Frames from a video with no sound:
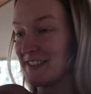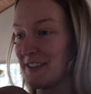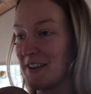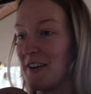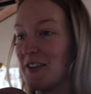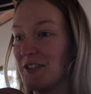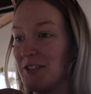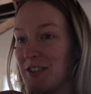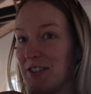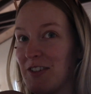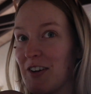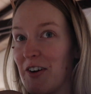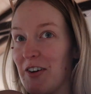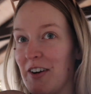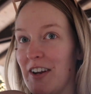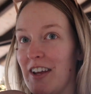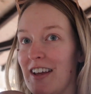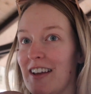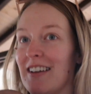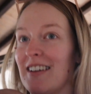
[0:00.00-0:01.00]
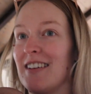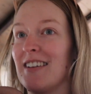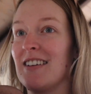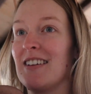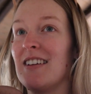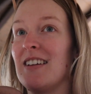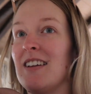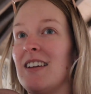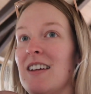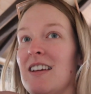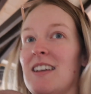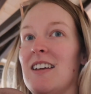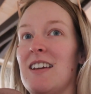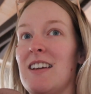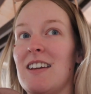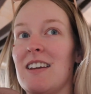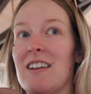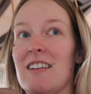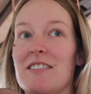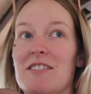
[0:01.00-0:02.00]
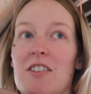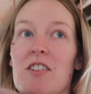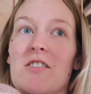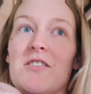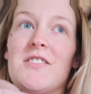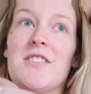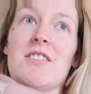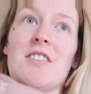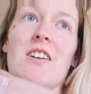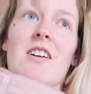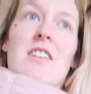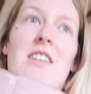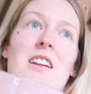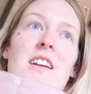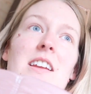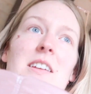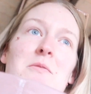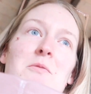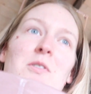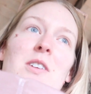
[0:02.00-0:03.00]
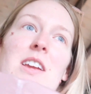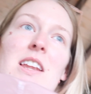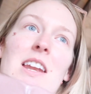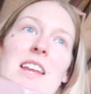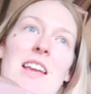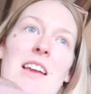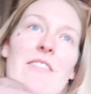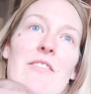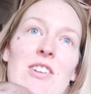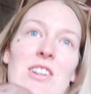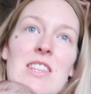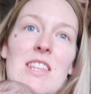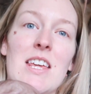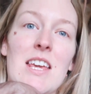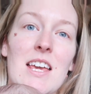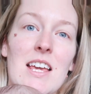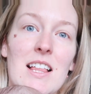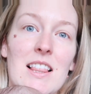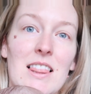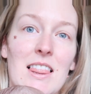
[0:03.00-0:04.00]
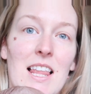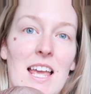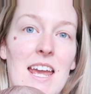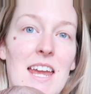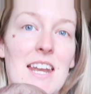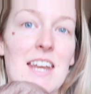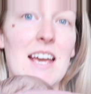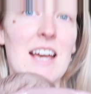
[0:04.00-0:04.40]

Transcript: is all starting. It is all starting. We're getting everything laid